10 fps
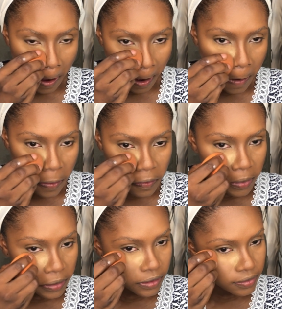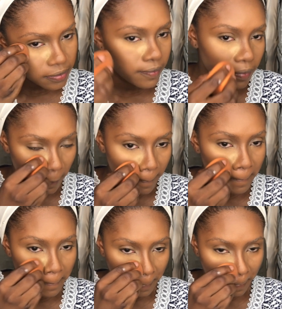So I'm gonna use Sacha
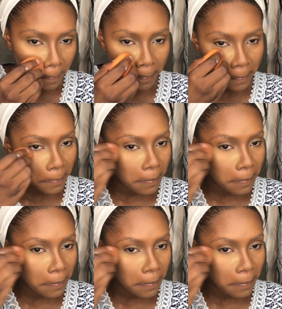Buttercup setting